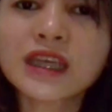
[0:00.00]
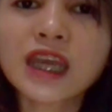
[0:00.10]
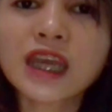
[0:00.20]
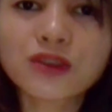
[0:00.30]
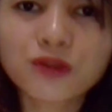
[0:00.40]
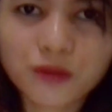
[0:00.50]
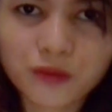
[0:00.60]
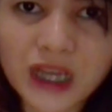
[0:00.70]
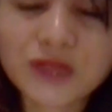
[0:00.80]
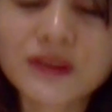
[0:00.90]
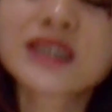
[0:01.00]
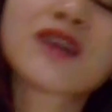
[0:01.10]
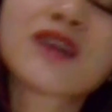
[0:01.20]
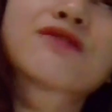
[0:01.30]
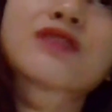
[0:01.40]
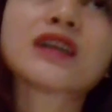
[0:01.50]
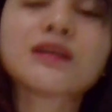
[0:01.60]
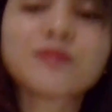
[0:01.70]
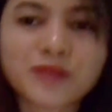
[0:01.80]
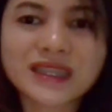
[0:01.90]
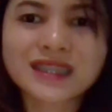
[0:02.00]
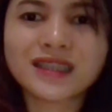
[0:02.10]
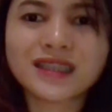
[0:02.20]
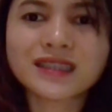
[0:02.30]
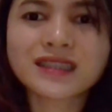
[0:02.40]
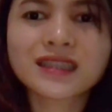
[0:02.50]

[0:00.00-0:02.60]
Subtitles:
toothbrush with softer bristles,